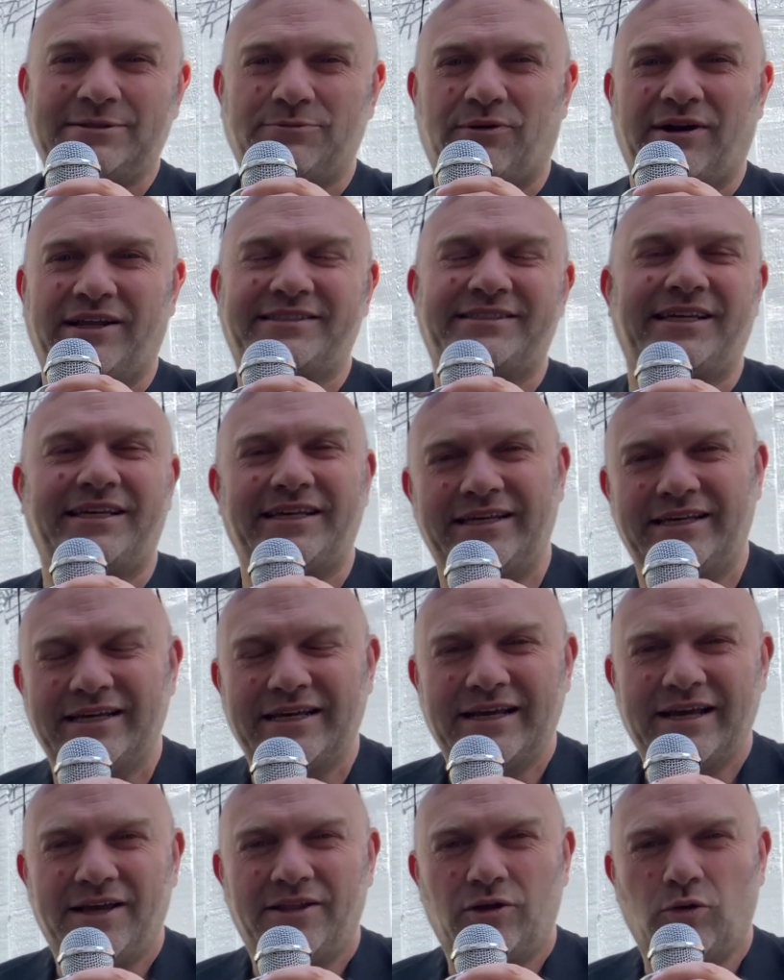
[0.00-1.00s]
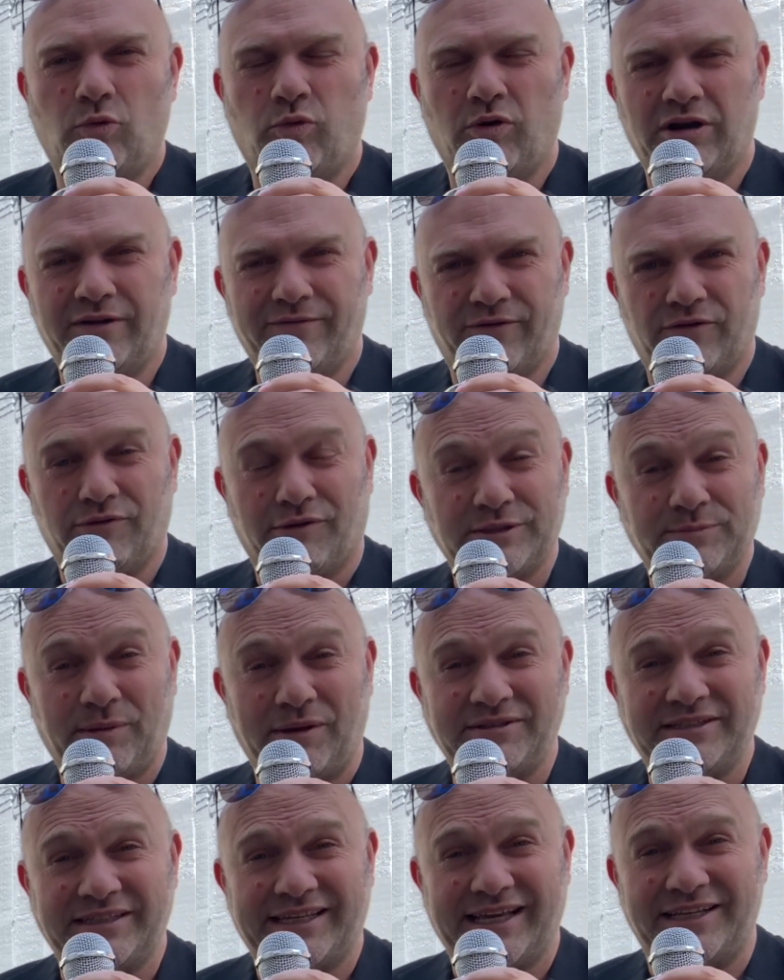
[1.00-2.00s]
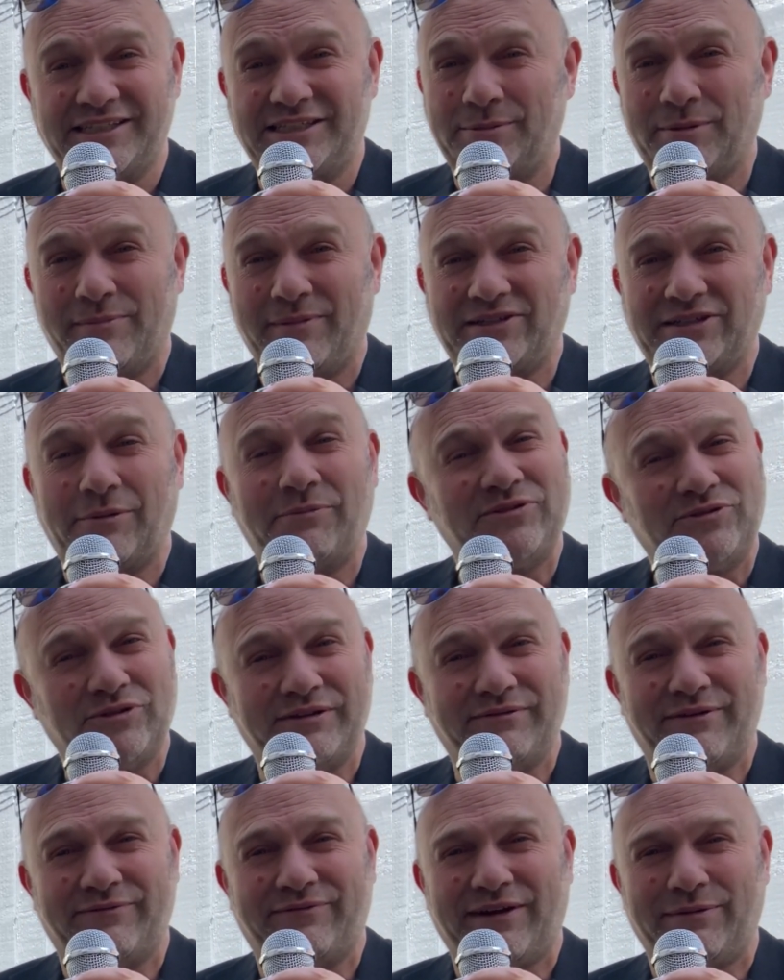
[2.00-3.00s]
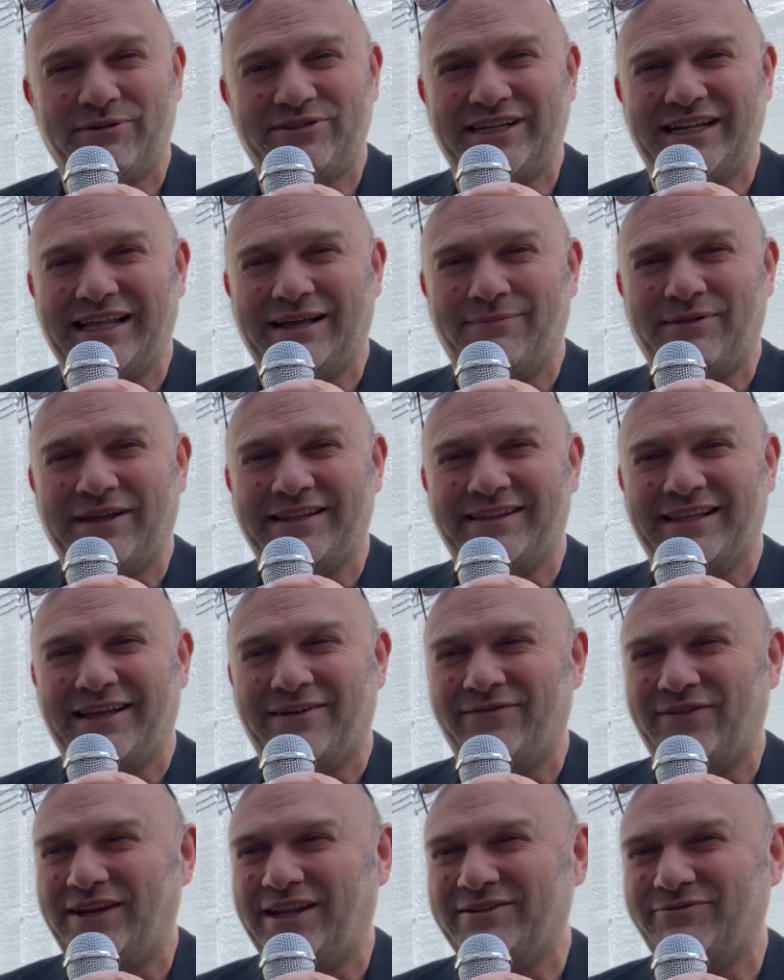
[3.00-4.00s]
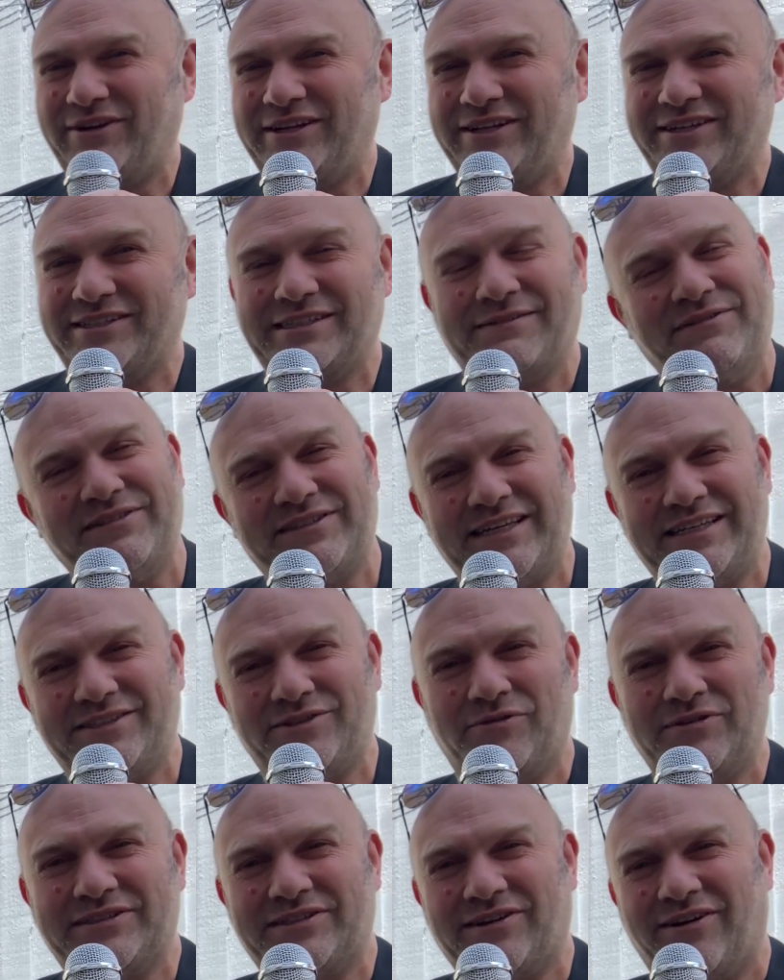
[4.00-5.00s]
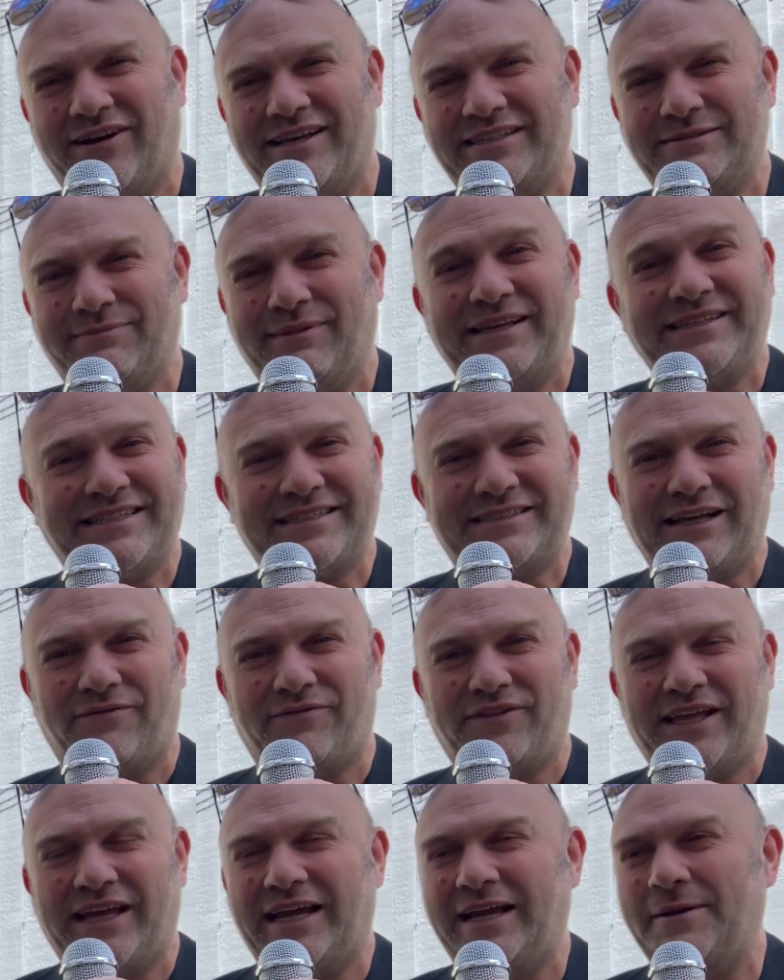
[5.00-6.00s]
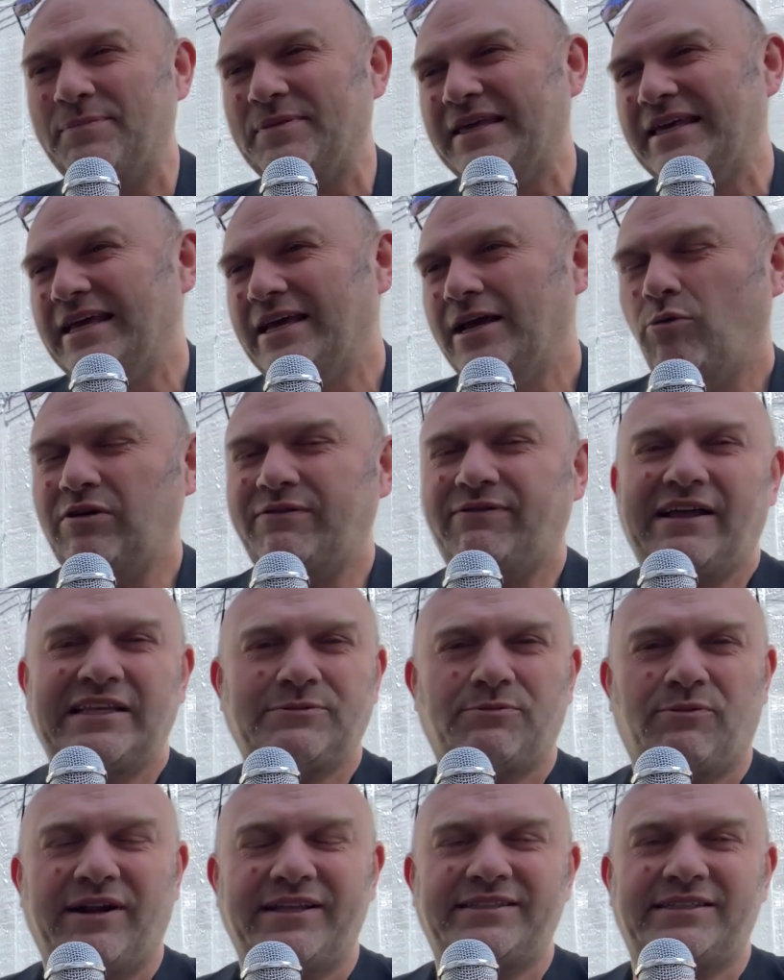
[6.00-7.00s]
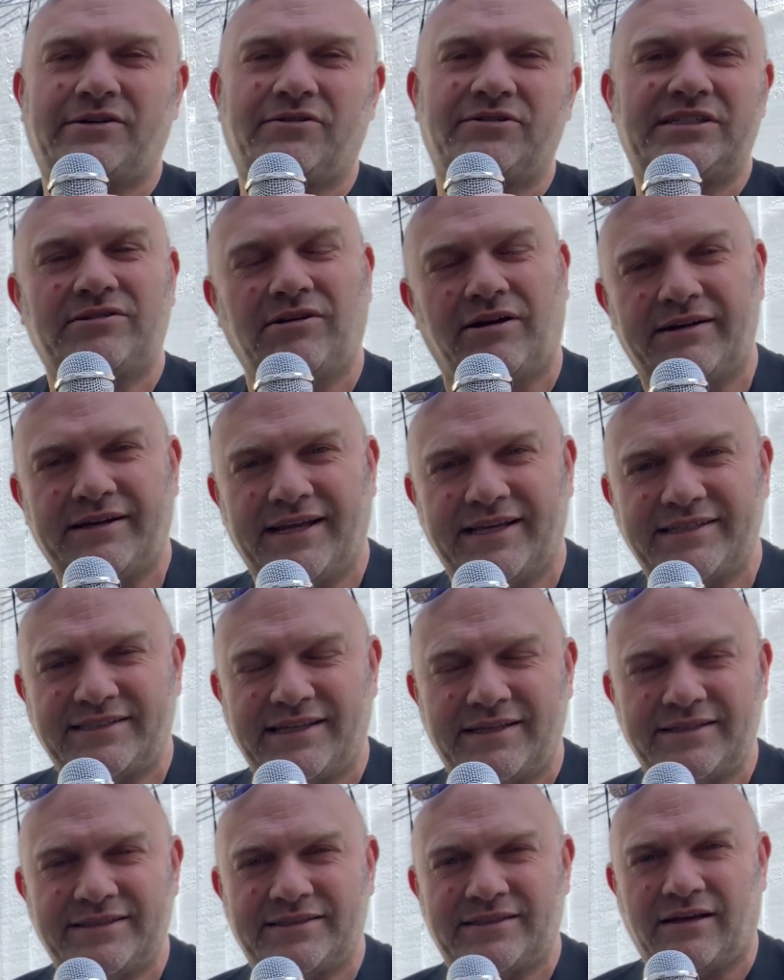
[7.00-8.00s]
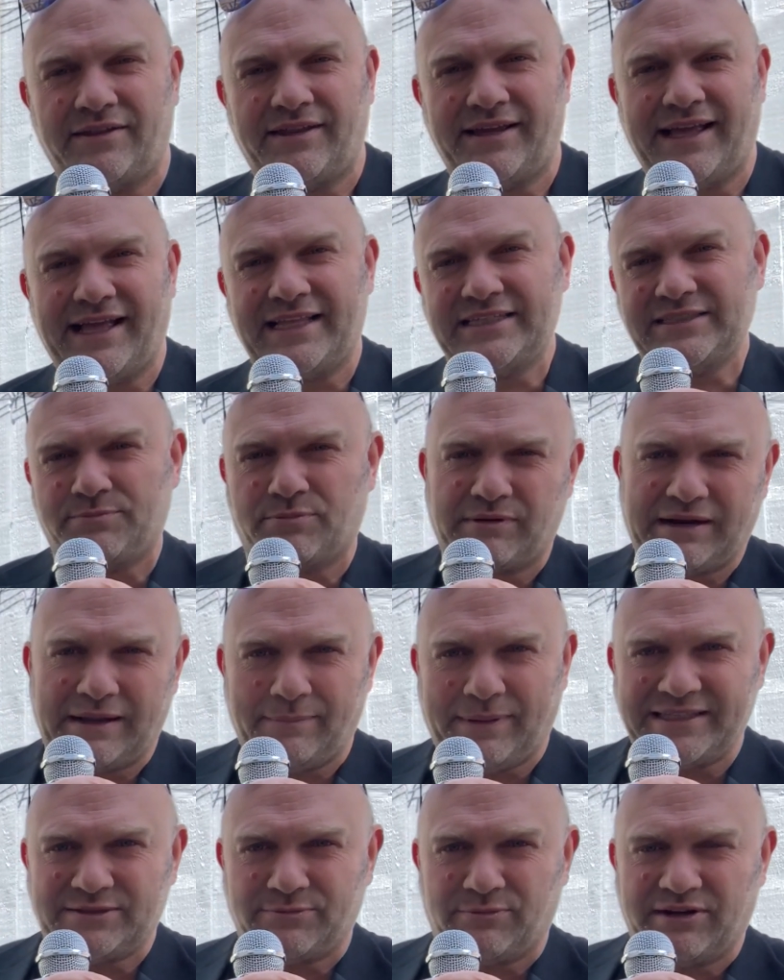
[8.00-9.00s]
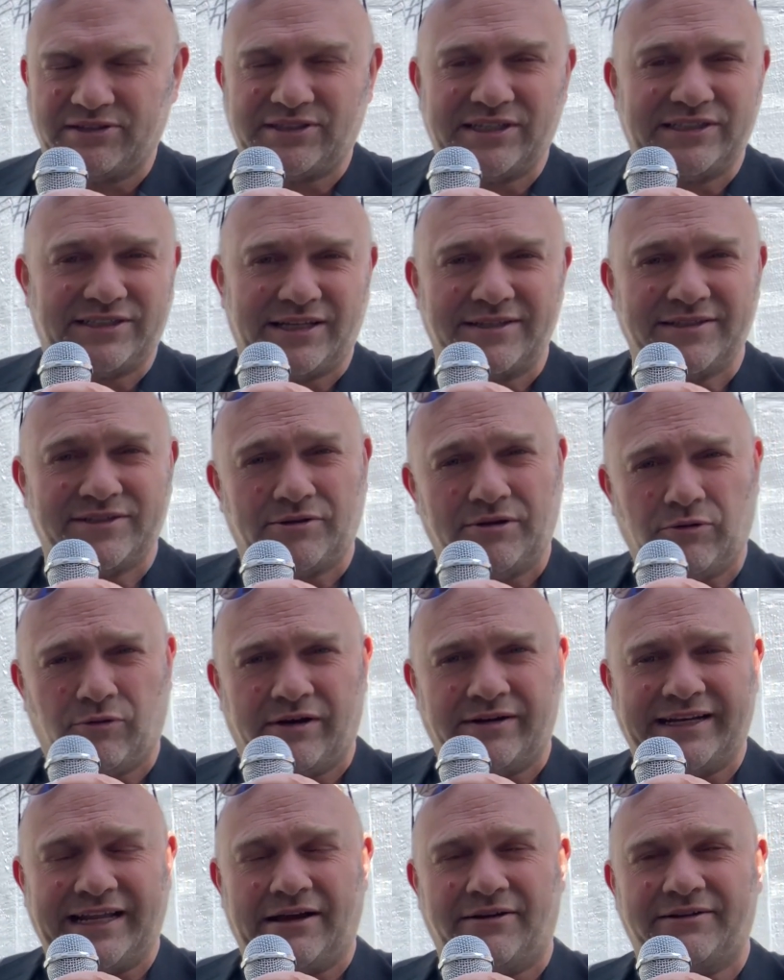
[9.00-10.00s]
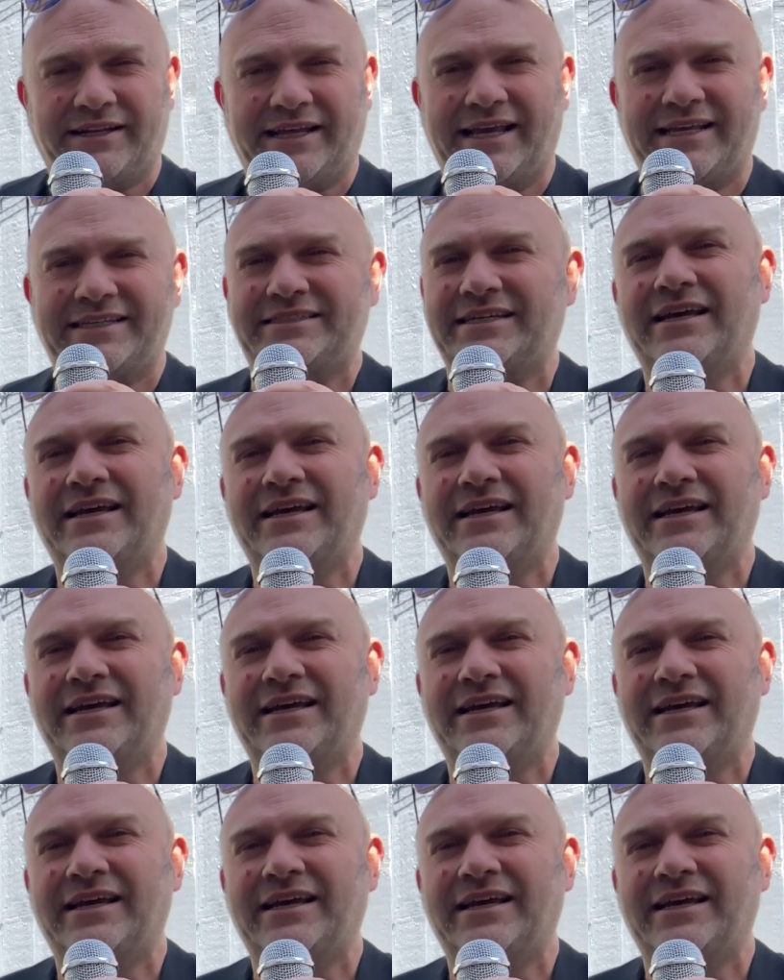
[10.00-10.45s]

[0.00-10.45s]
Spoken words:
Moretti, the wonderful crossbows. Okay, superb magic. I hope you enjoyed very much that video. Really good stuff as these always, guys. Amazing stuff there. One of Hans Moretti, because he's died now. Son's I think Hans Moretti's son's doing what nowadays.